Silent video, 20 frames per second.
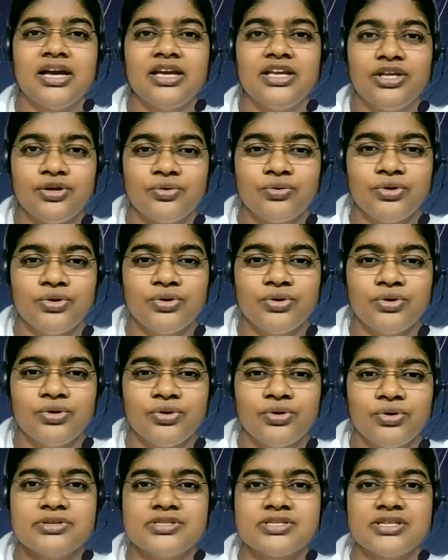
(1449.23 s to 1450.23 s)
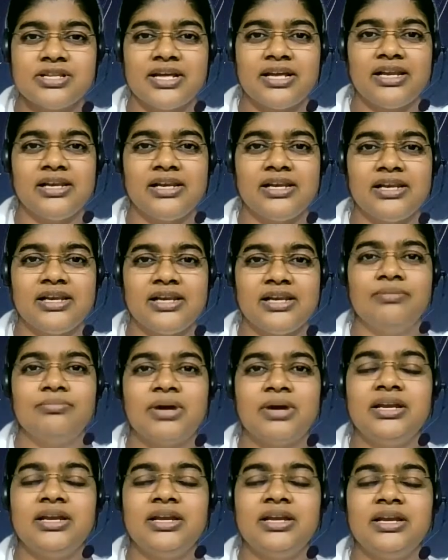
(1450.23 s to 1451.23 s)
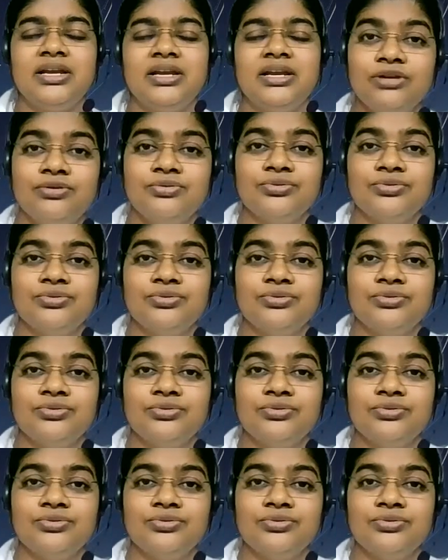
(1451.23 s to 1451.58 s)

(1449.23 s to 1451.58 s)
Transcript: a yogi personality, my daily